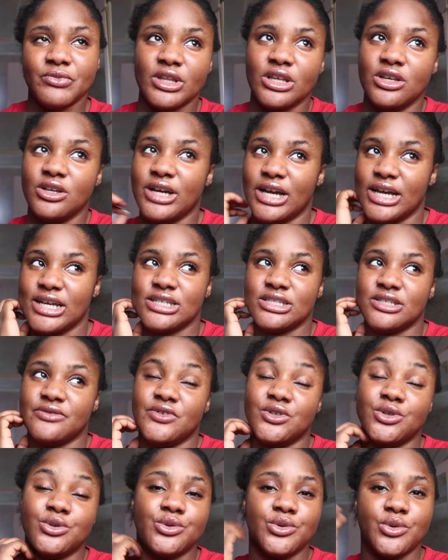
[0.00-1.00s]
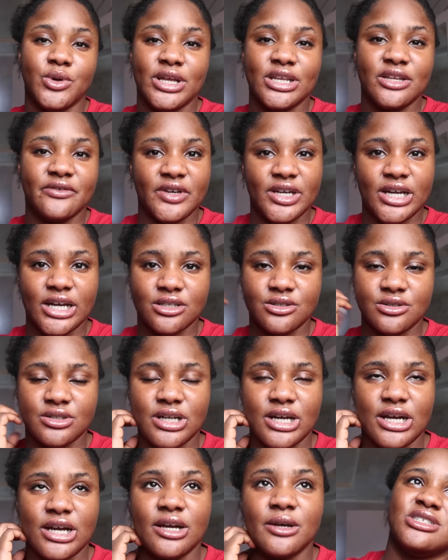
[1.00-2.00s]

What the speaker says: You guys, if you don't know, I live in Kaduna.